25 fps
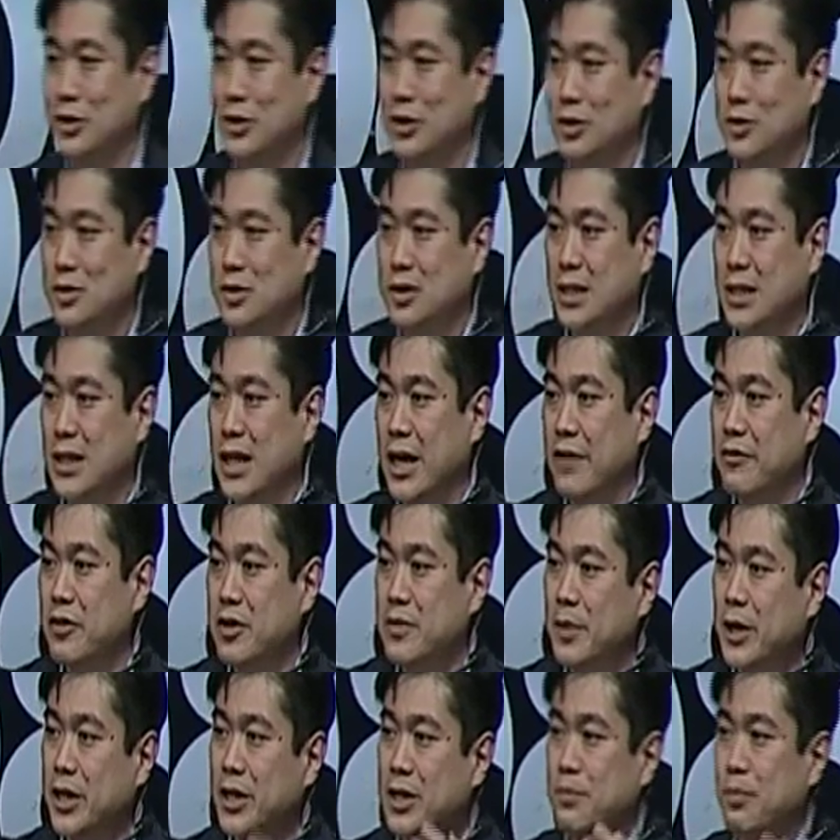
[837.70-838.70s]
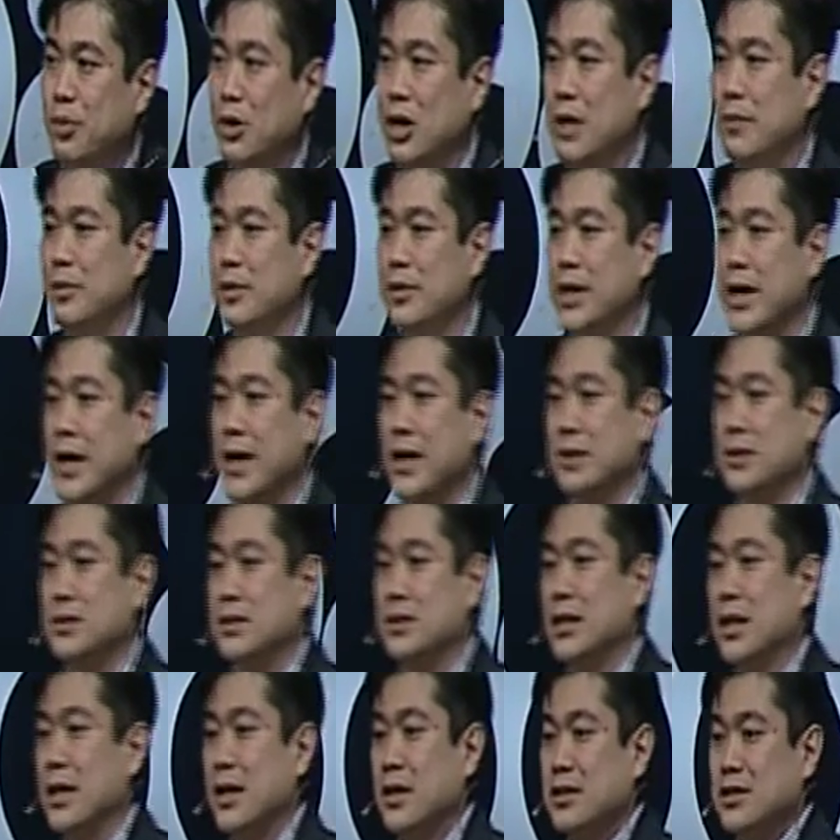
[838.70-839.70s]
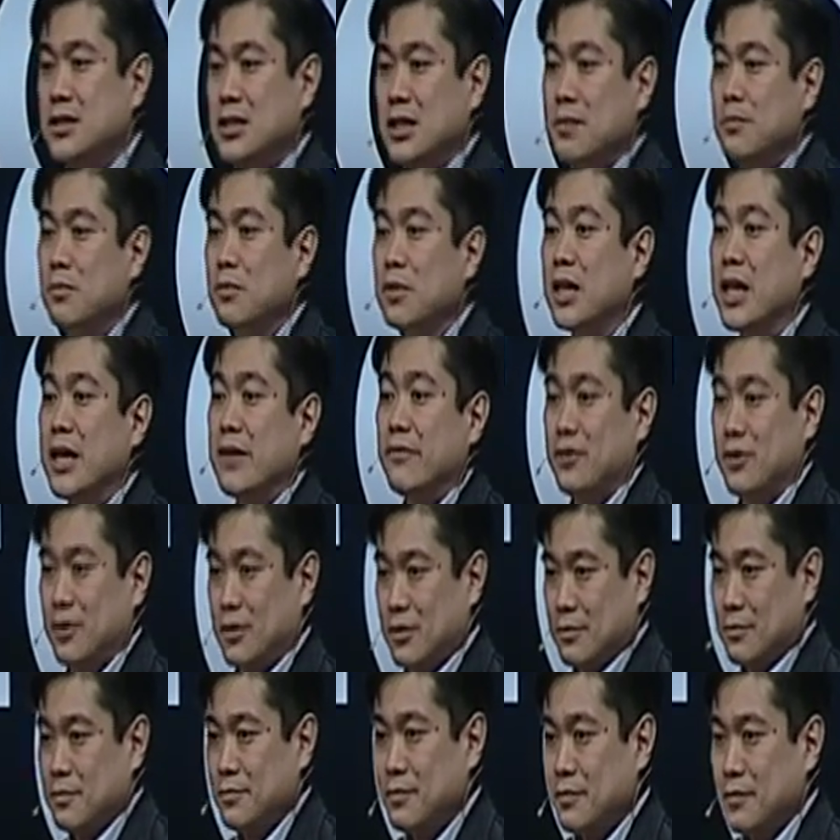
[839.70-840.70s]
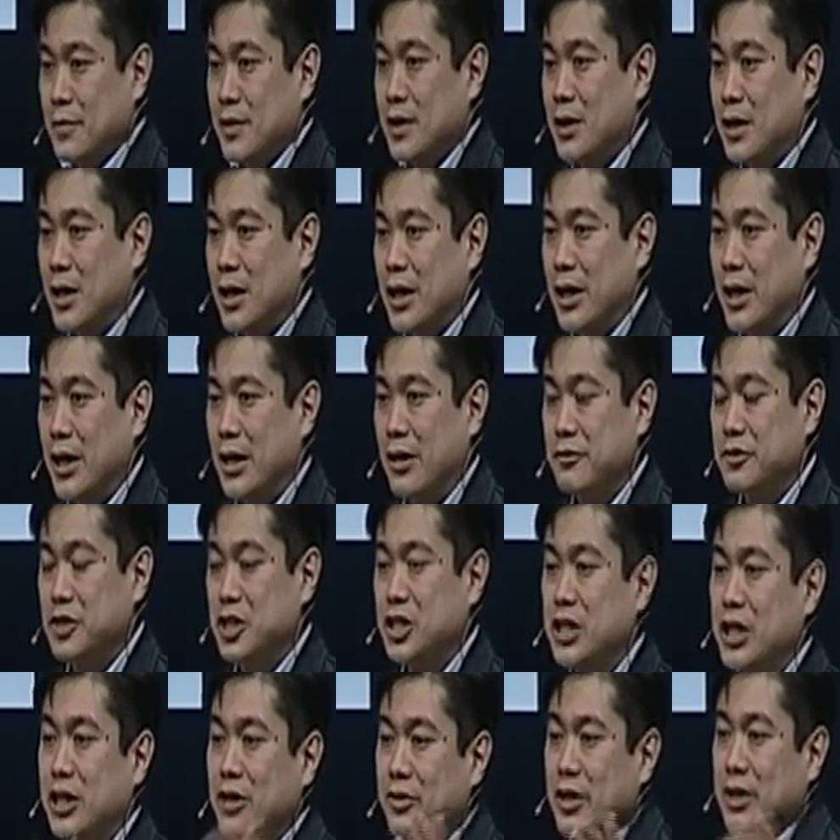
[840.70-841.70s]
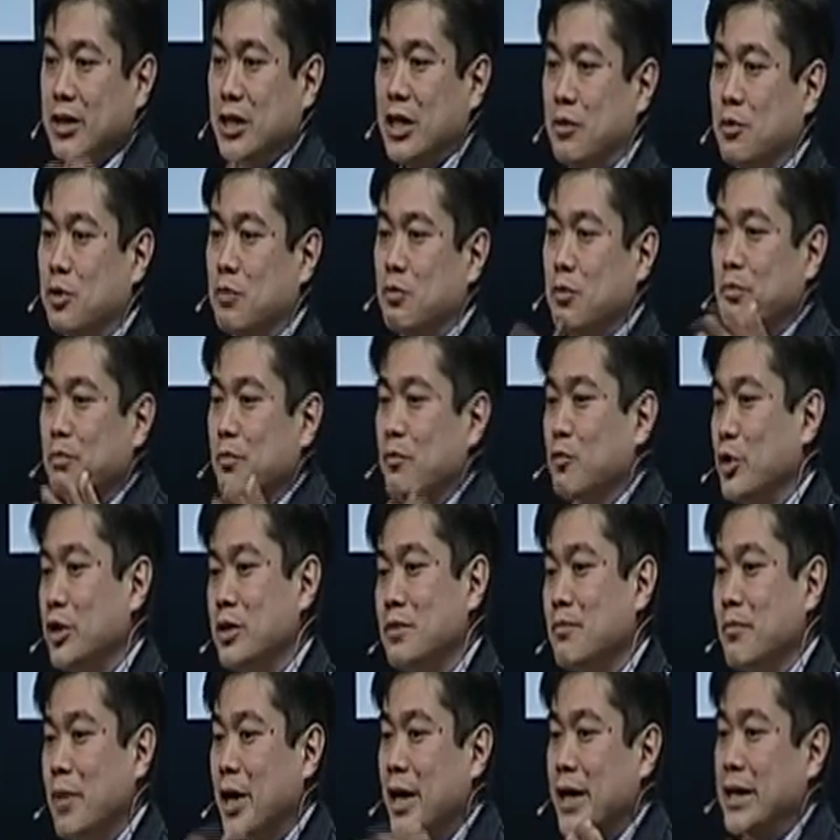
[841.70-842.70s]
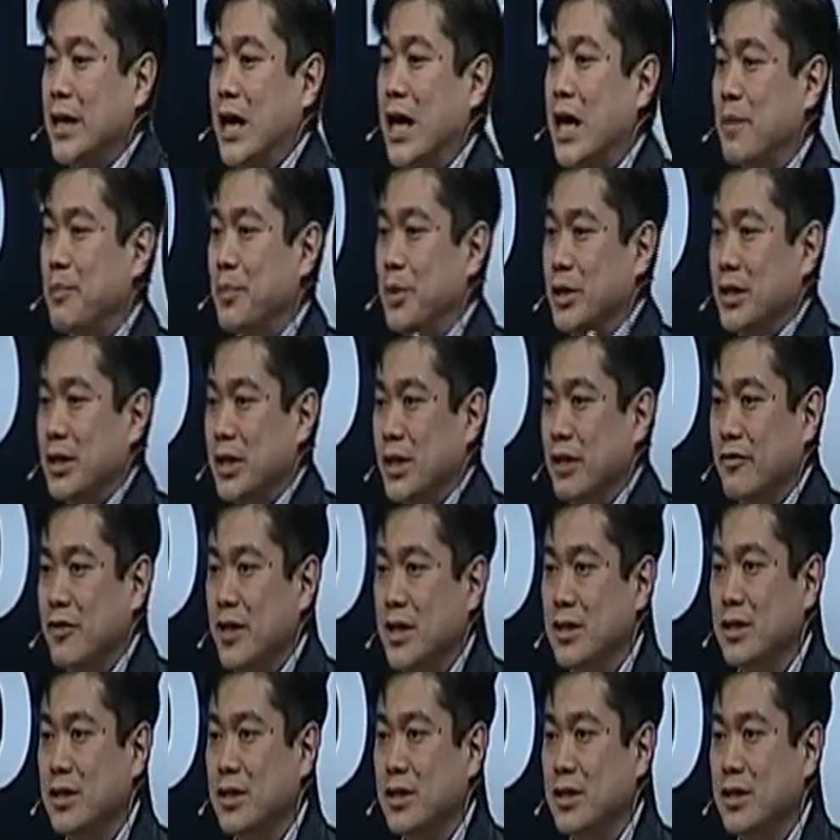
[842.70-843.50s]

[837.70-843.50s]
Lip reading: use. And everybody probably has some level of sharing they wouldn't mind happening if they